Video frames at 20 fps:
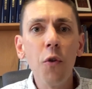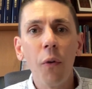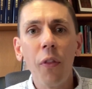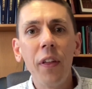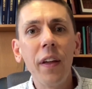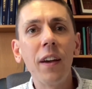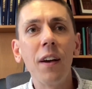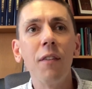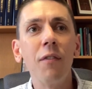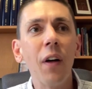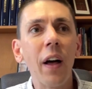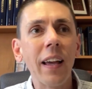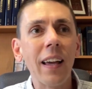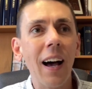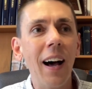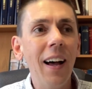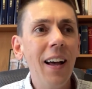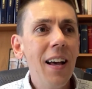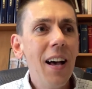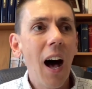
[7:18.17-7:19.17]
Think of like
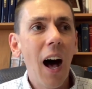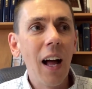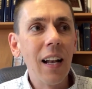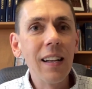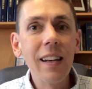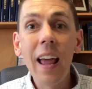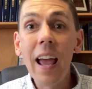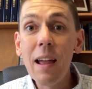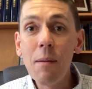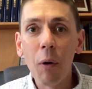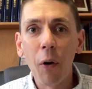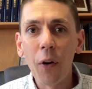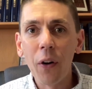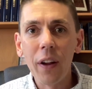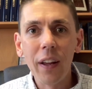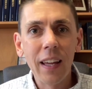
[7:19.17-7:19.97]
a, a neighbor